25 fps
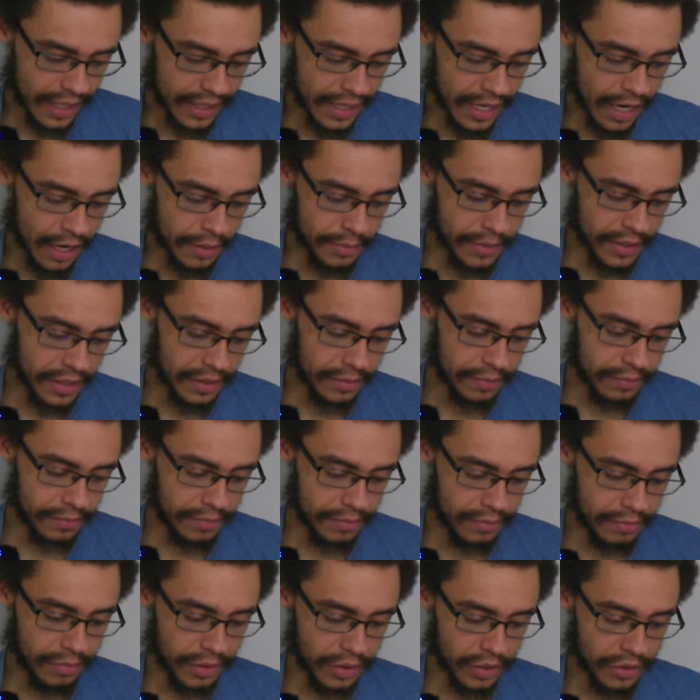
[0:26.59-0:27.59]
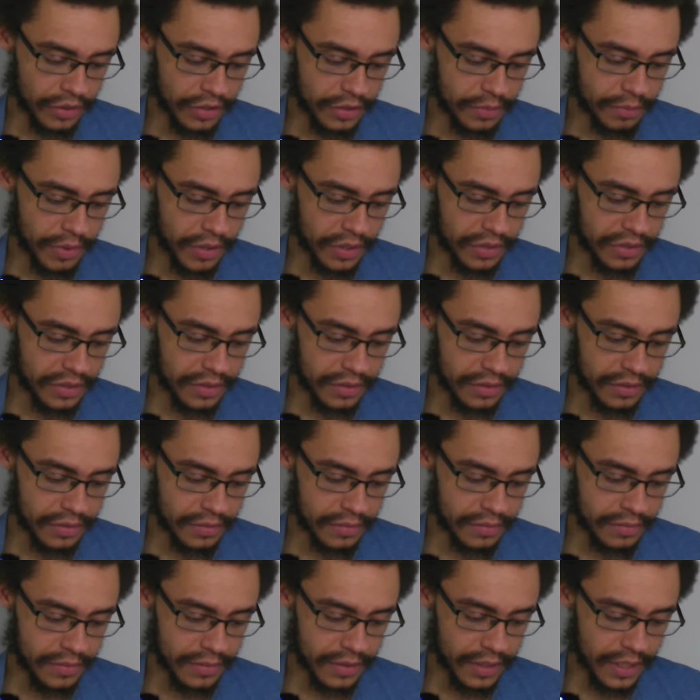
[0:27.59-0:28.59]
Now I'm gonna blur this person
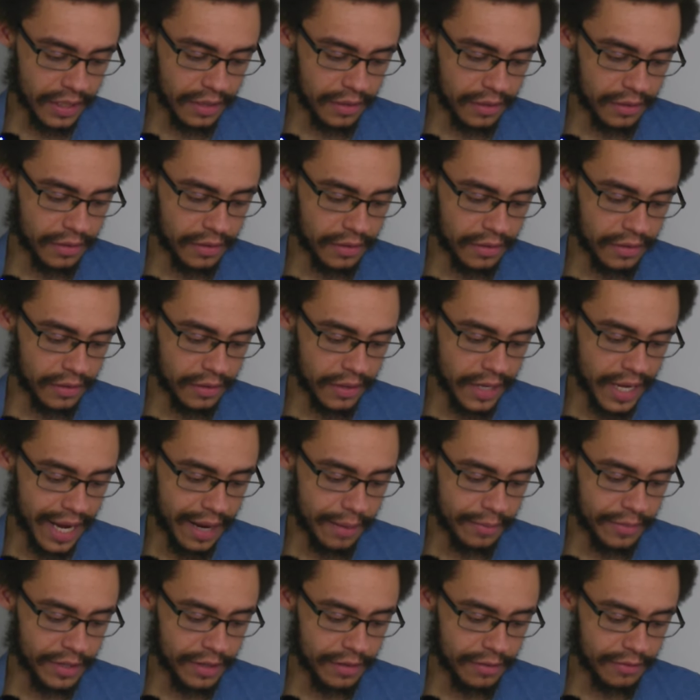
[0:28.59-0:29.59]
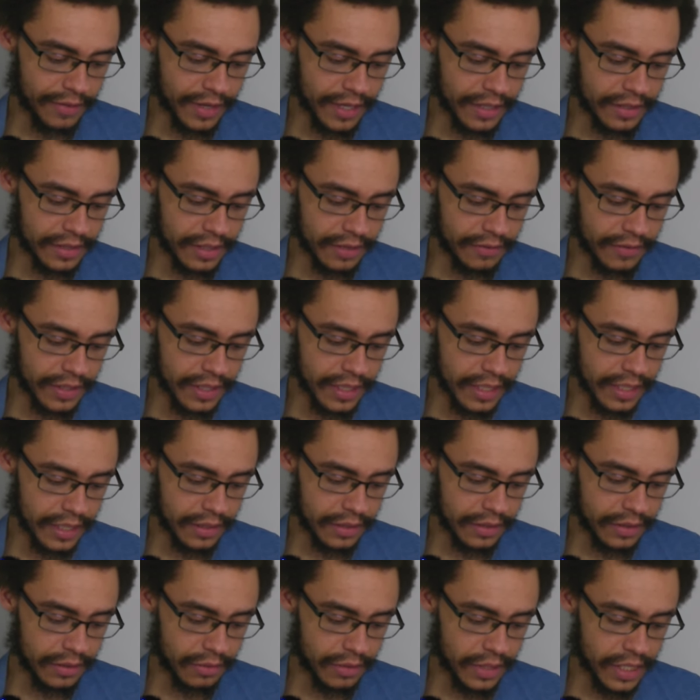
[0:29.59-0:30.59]
and their their name and their face and
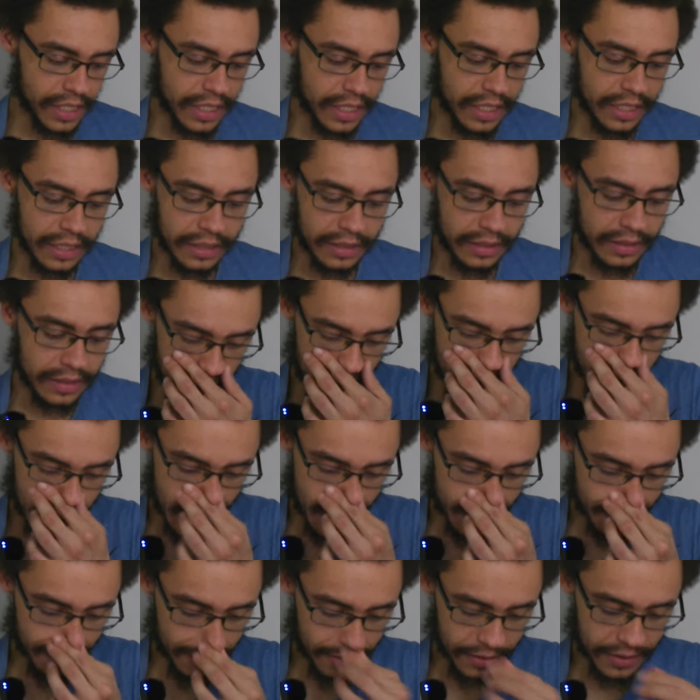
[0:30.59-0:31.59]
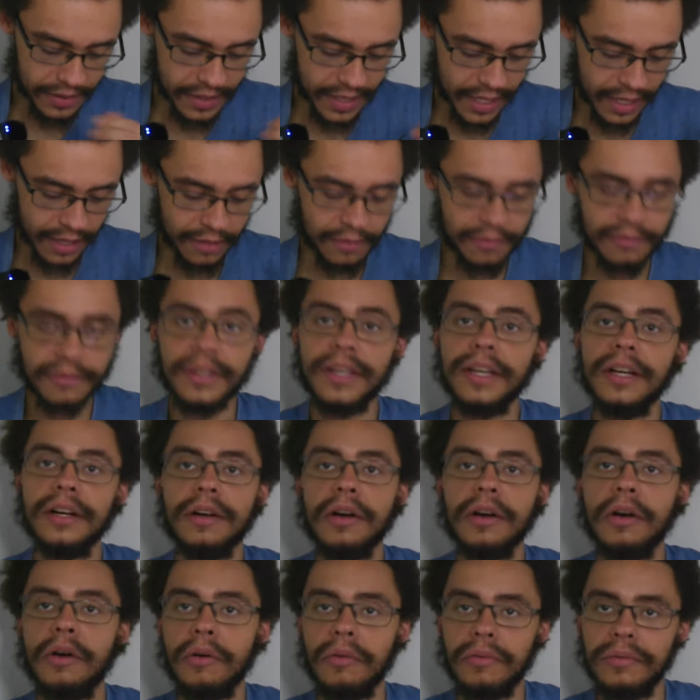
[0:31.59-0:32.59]
everything. So uh, yeah, for the sake of
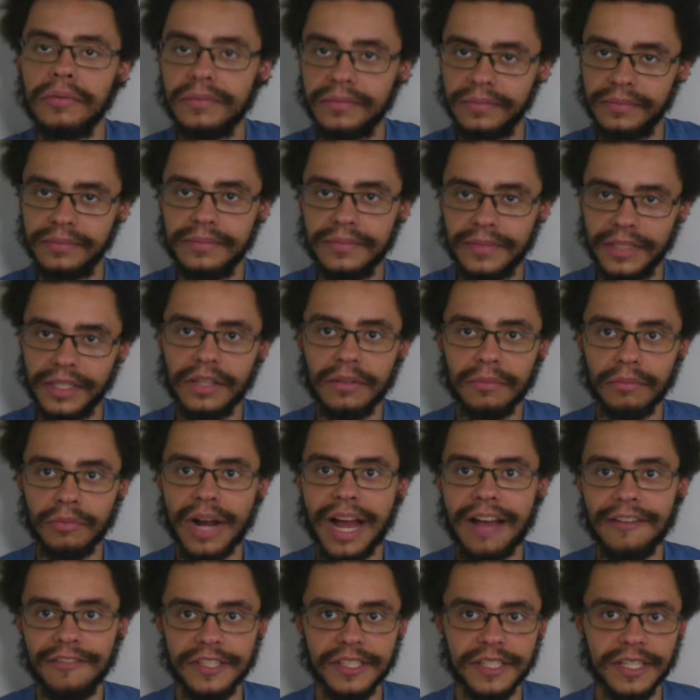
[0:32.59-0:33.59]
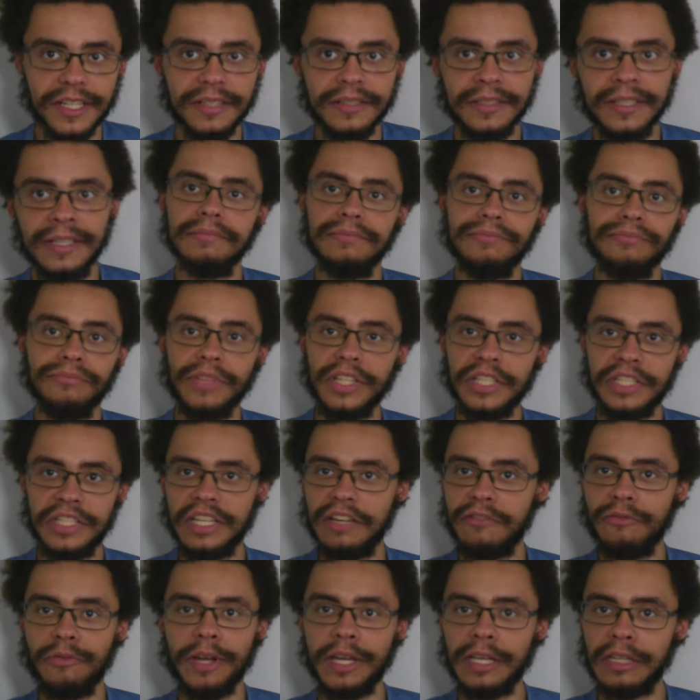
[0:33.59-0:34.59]
their own you know privacy. Let's
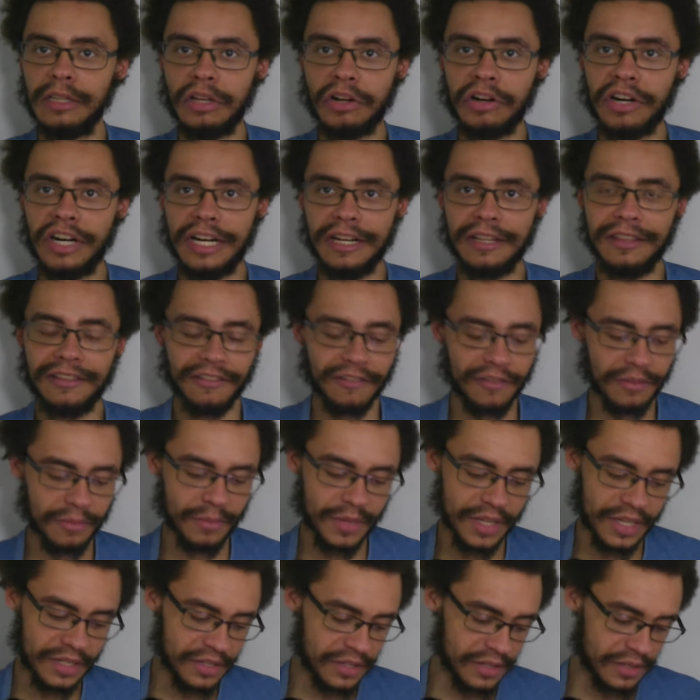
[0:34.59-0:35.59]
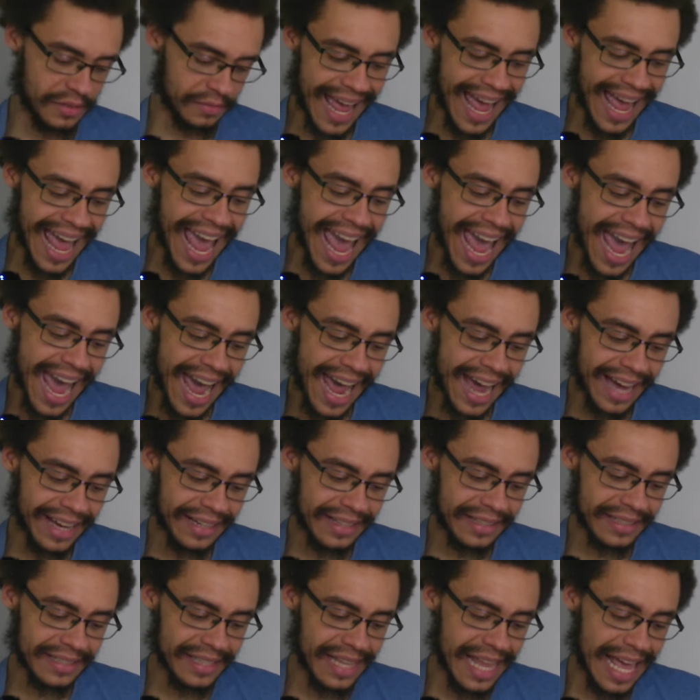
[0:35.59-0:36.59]
see if we can learn anything from this.
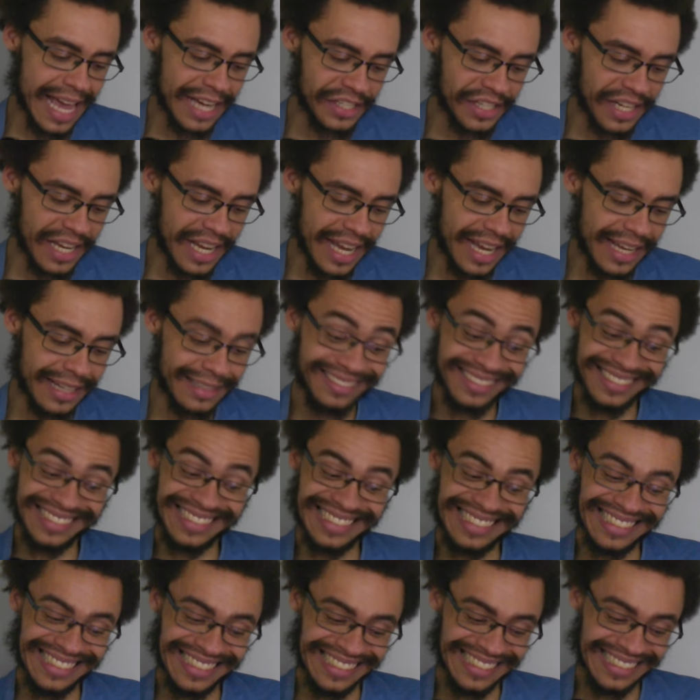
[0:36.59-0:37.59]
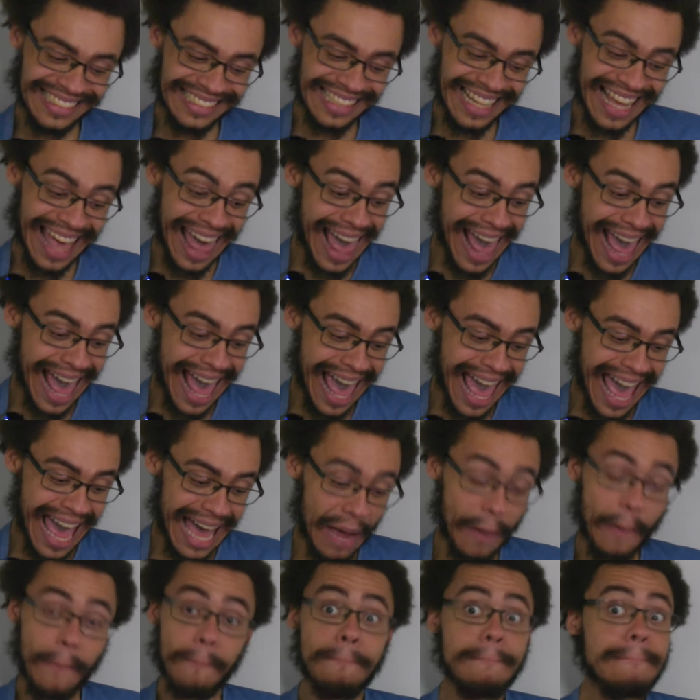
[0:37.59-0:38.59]
Add slash n hmm
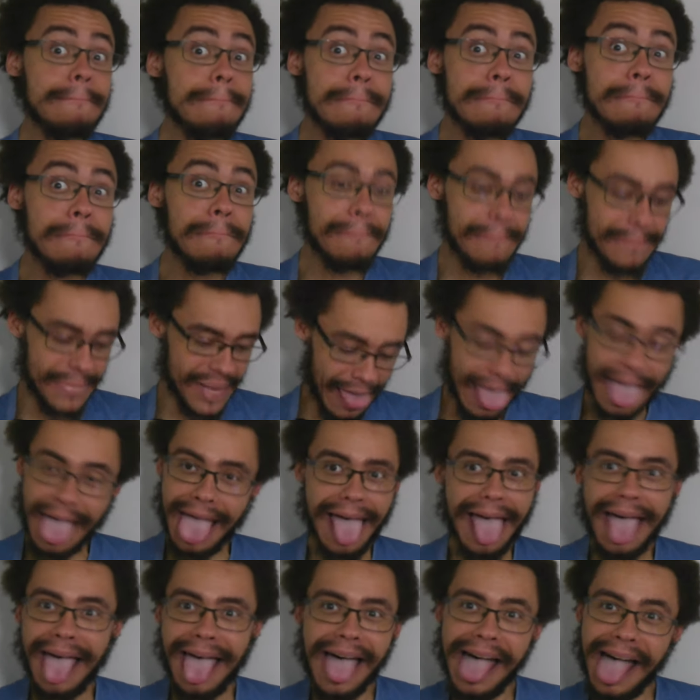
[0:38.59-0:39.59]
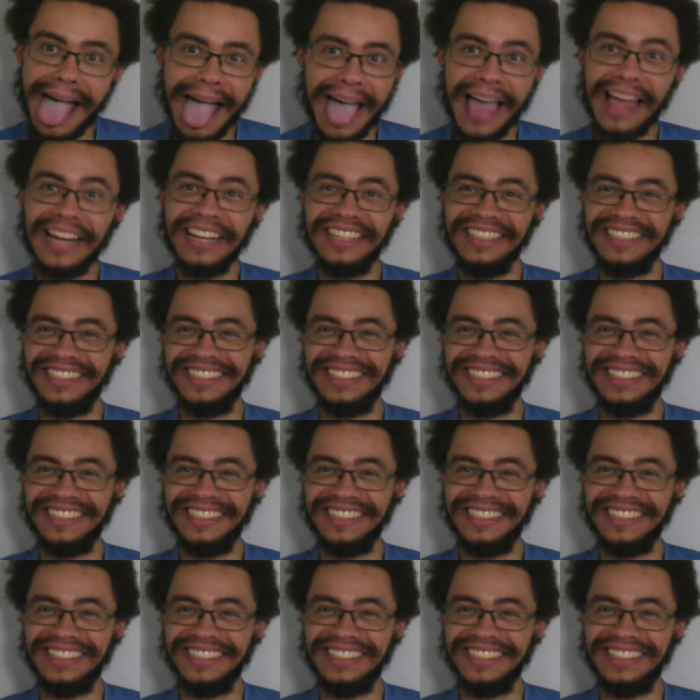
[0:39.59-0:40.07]
ah mm, ah.